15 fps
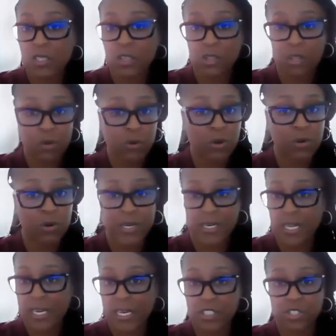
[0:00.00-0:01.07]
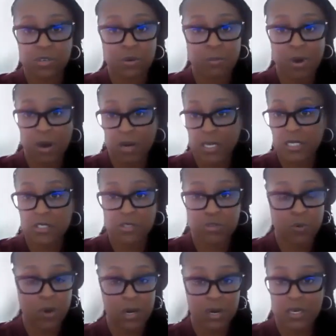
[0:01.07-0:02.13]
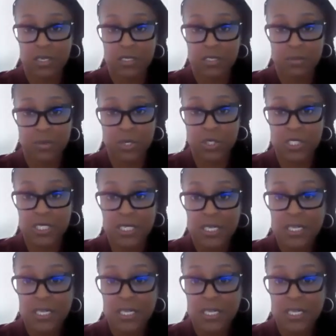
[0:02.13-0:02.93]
local and national markets to our customers.